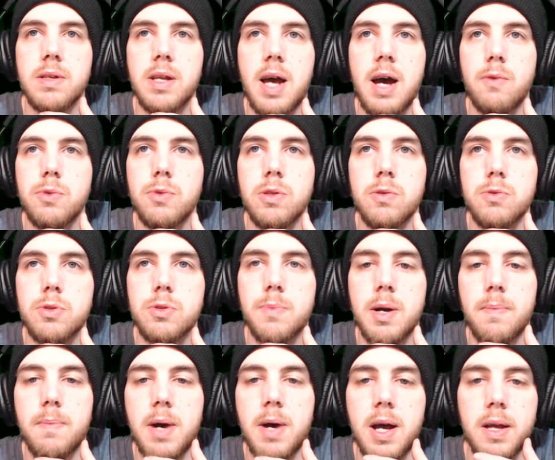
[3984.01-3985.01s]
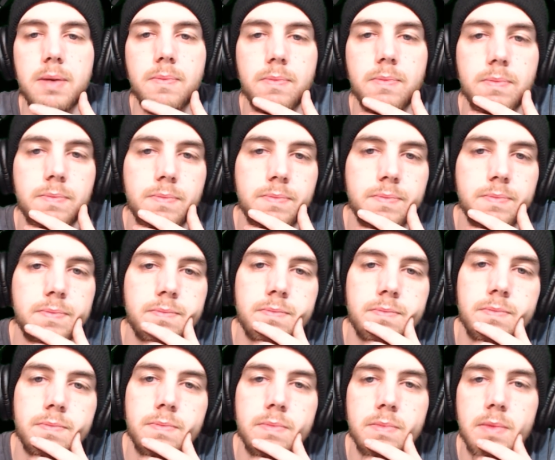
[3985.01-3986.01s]
I would lose my mind.
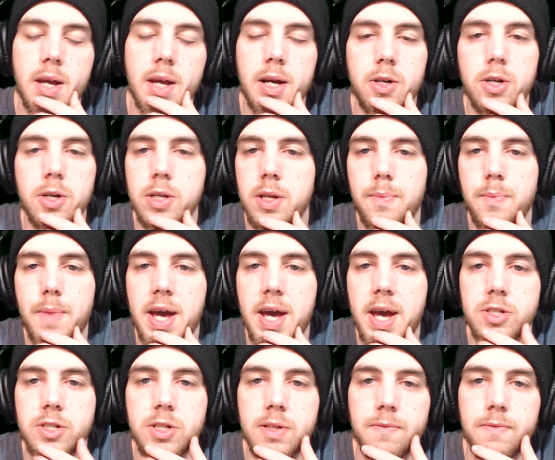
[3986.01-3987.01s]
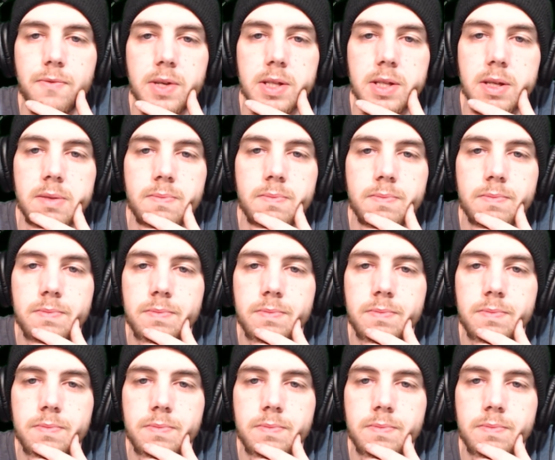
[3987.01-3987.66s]
I couldn't imagine the feeling.